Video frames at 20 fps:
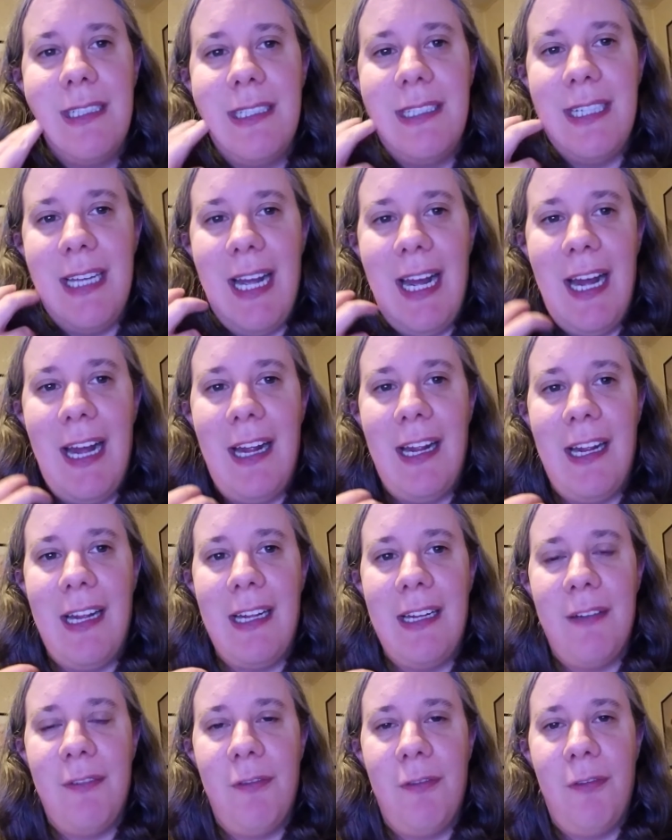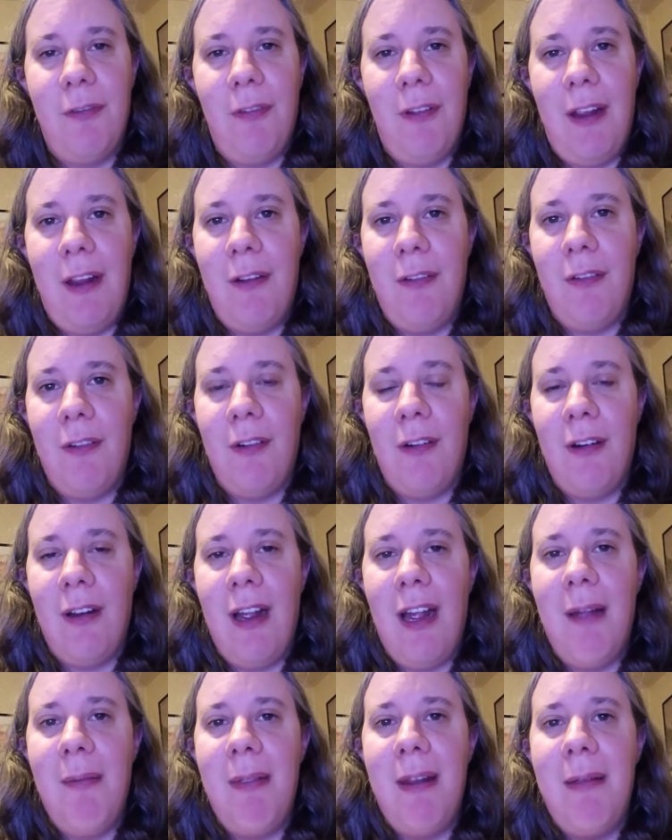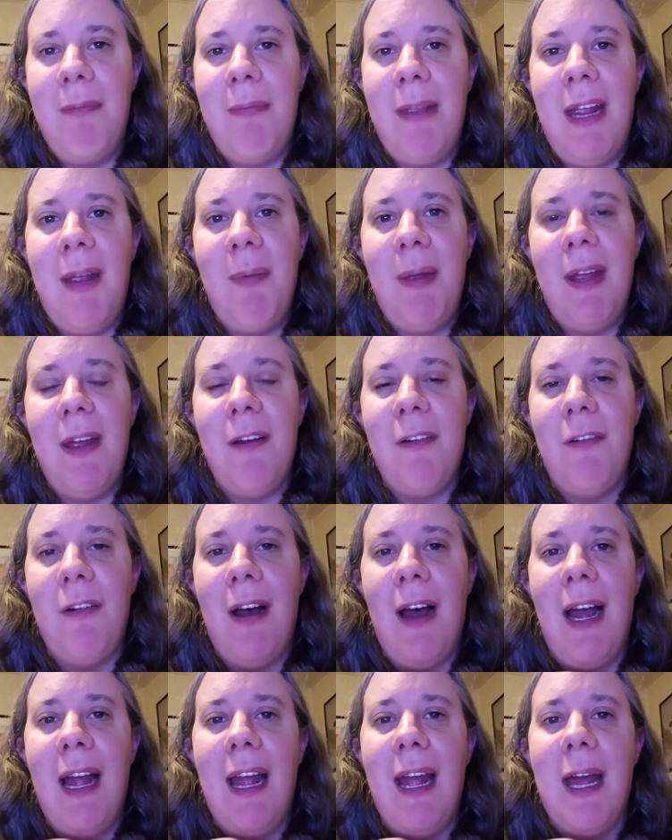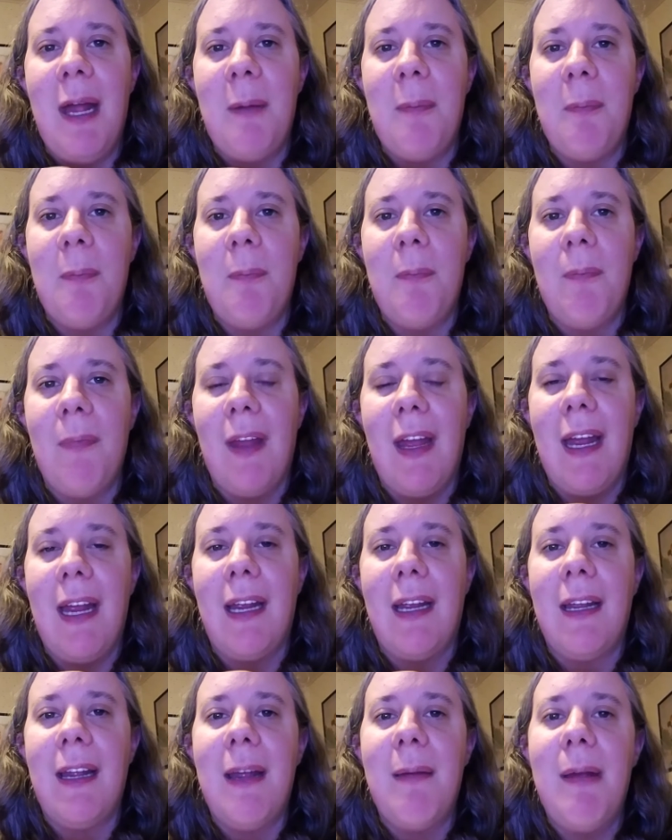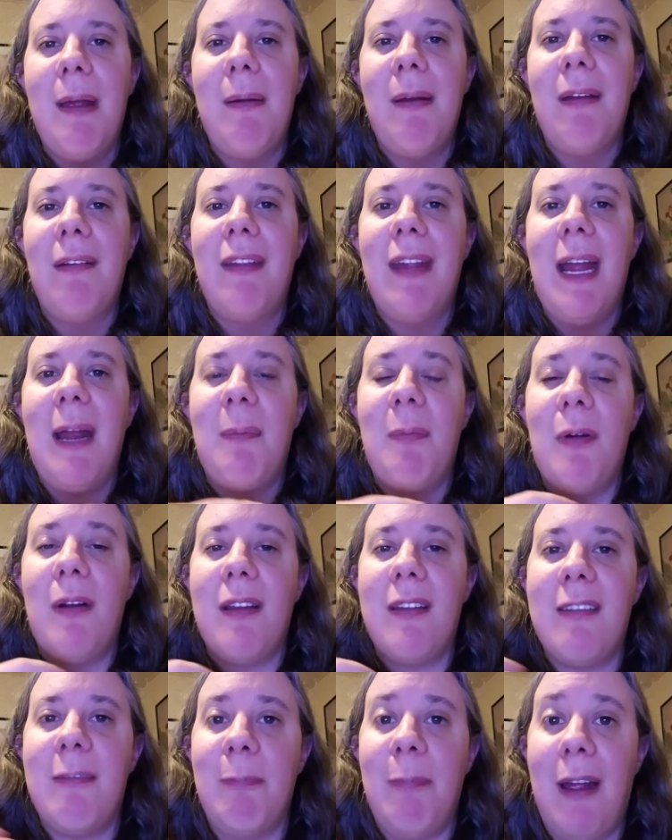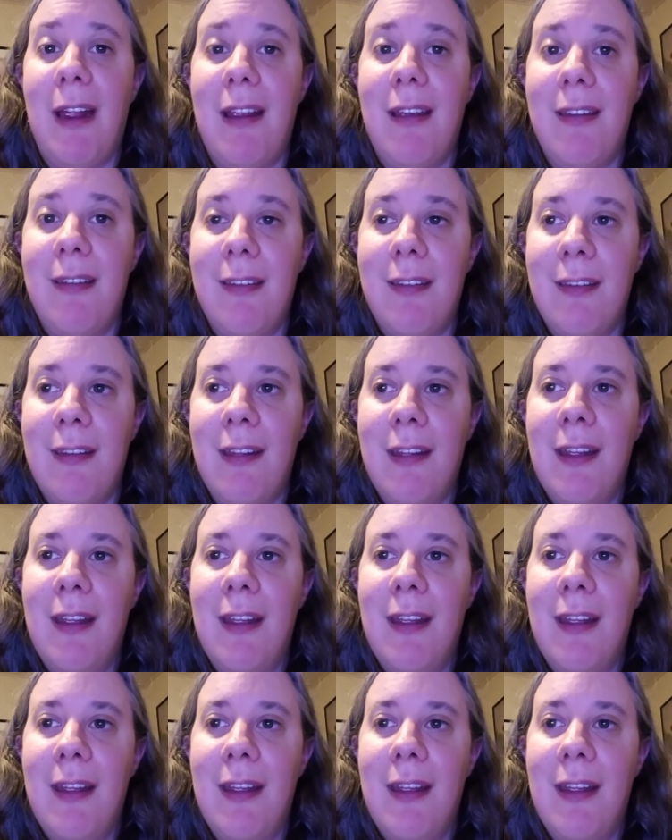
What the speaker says: to add flavor. I mean, maybe if I had maybe if they had put a spice